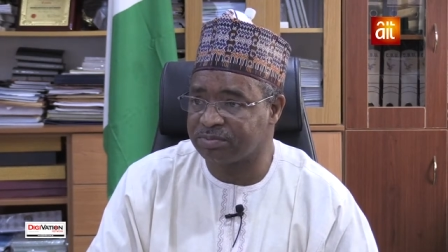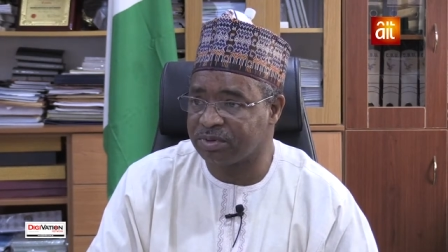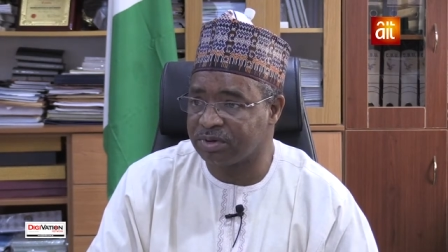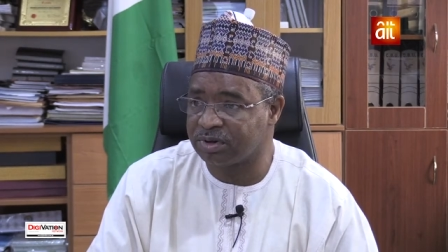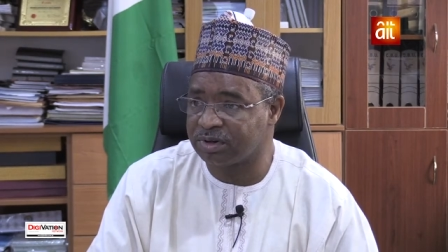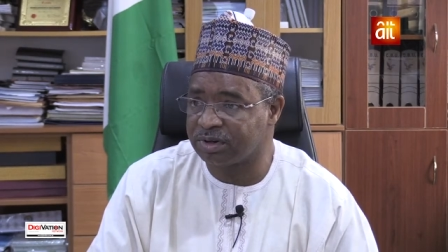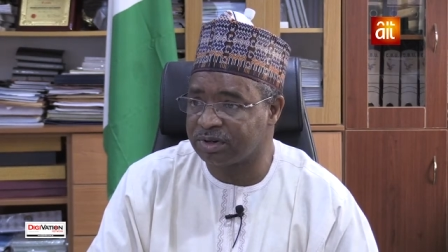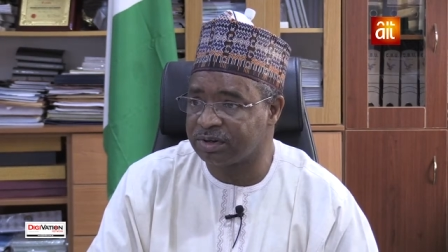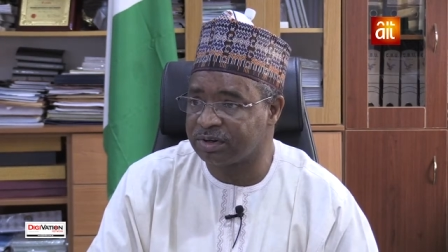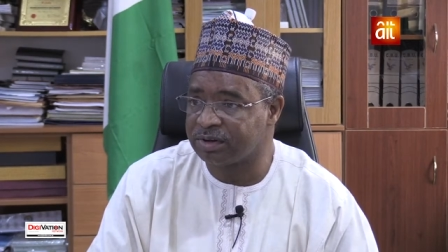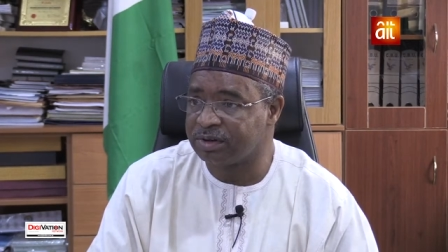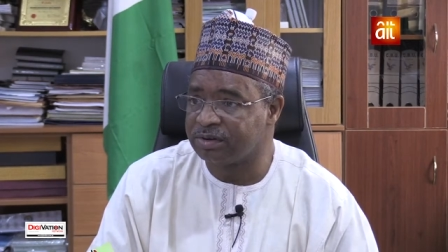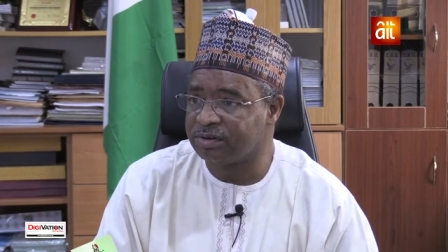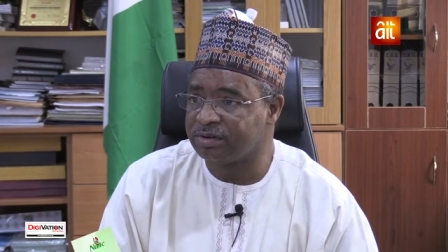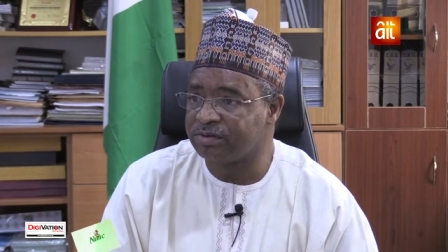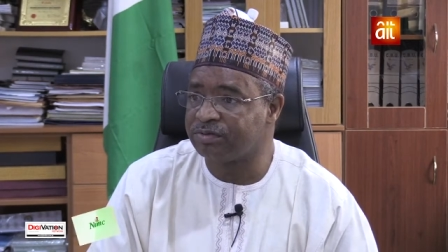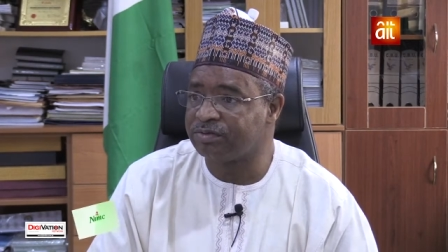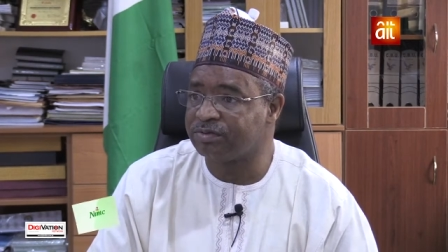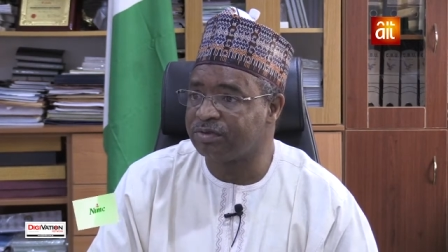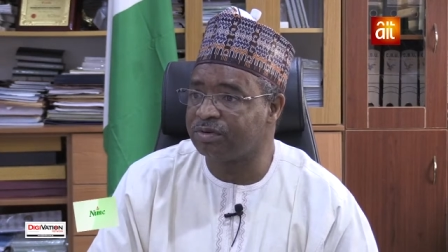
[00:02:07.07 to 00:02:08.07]
point
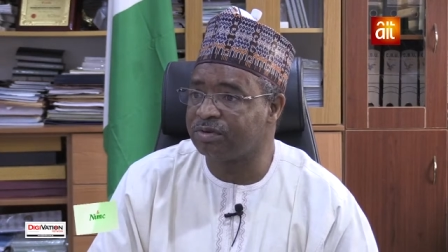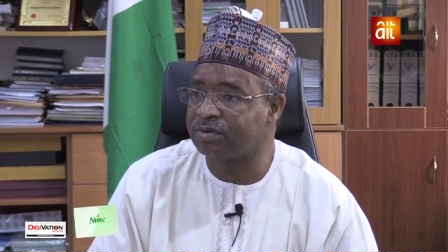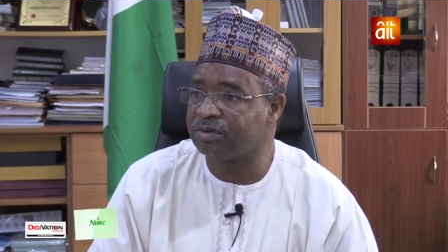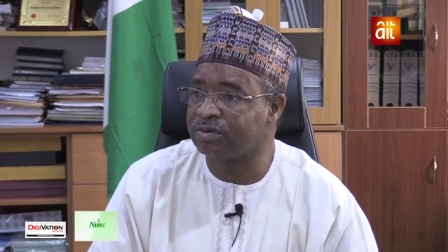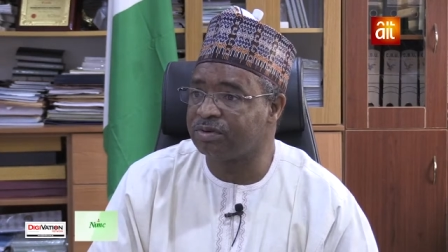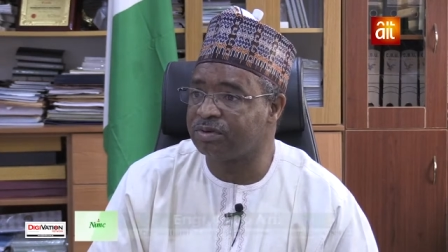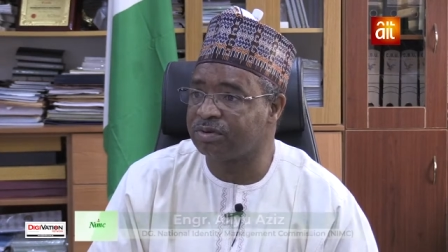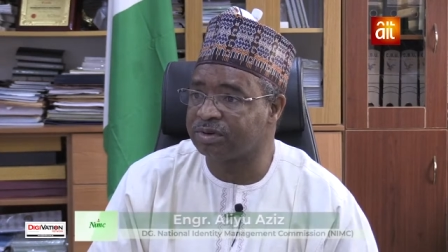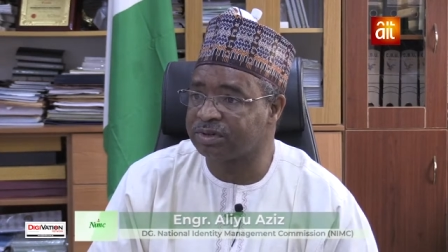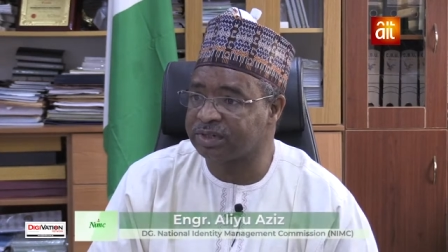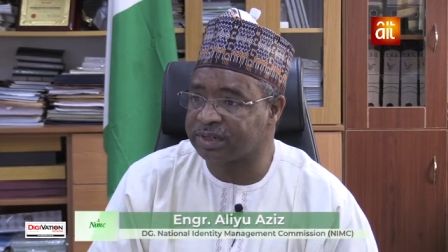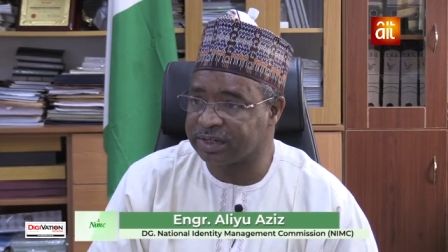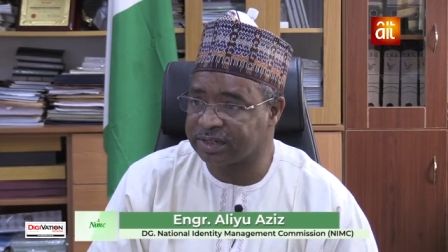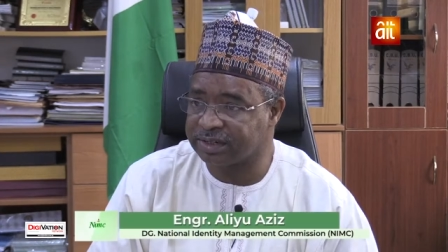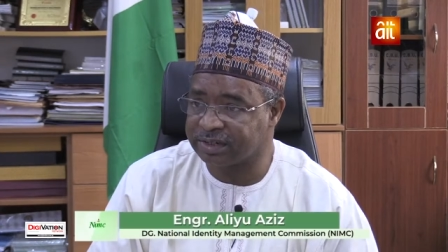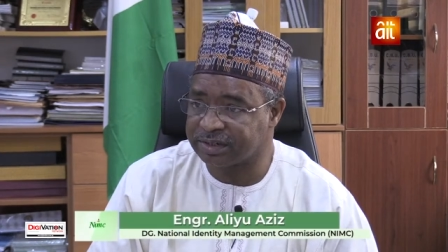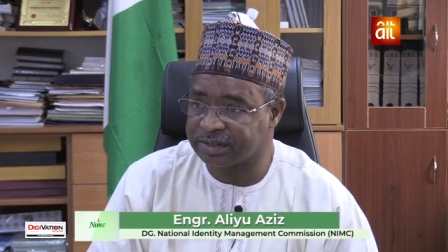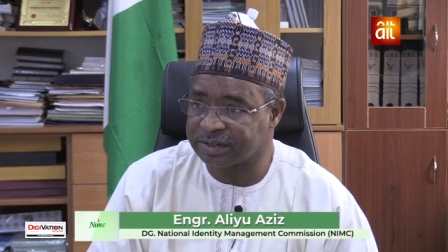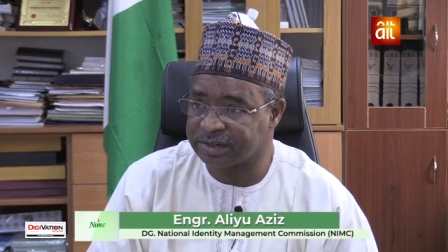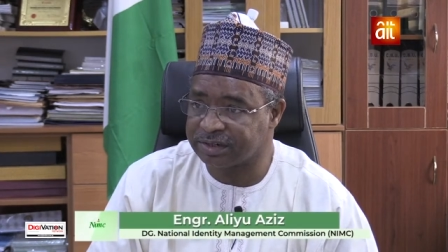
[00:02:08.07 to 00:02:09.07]
for
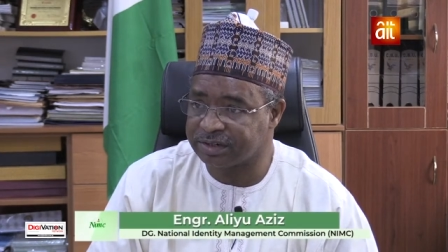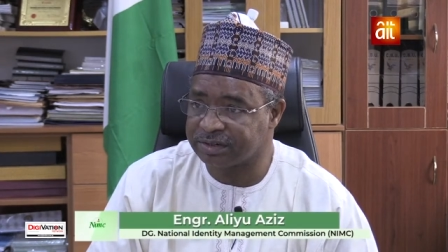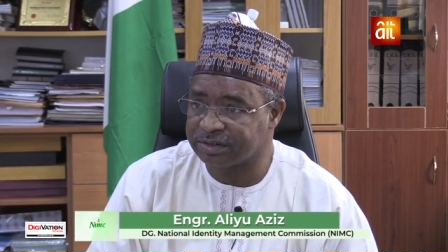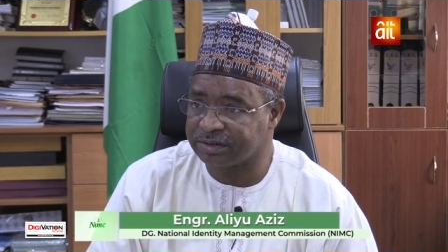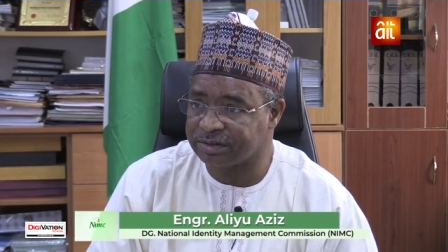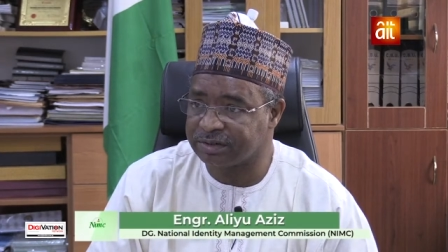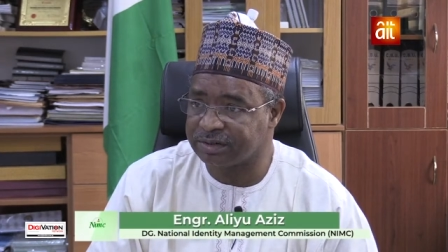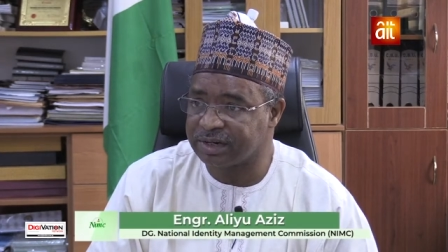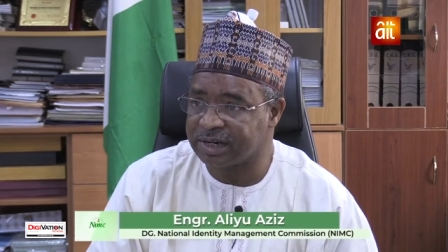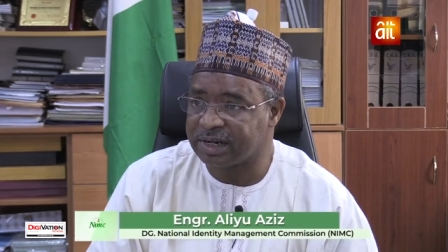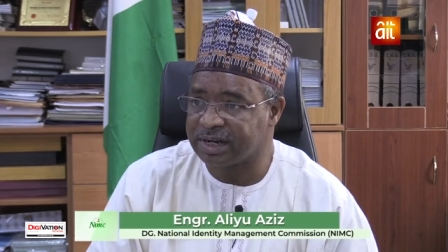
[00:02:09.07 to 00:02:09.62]
authentication